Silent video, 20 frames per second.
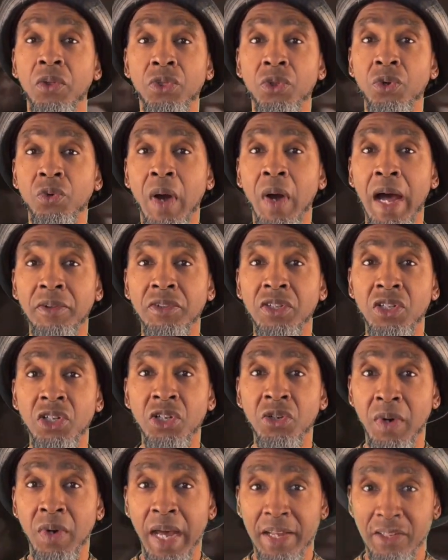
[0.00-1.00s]
throughout the
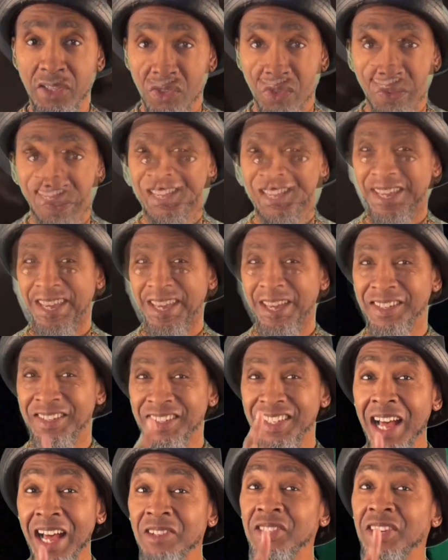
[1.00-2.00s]
U.S. And
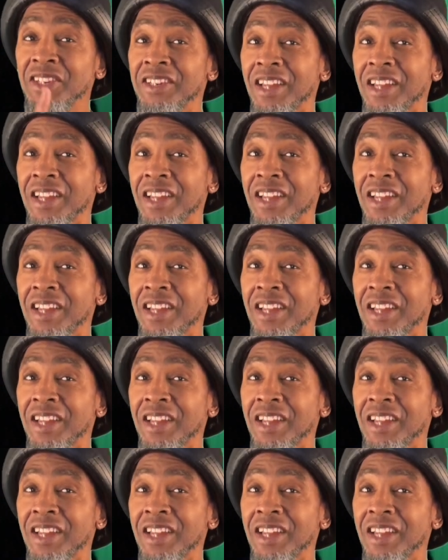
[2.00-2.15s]
Sounds of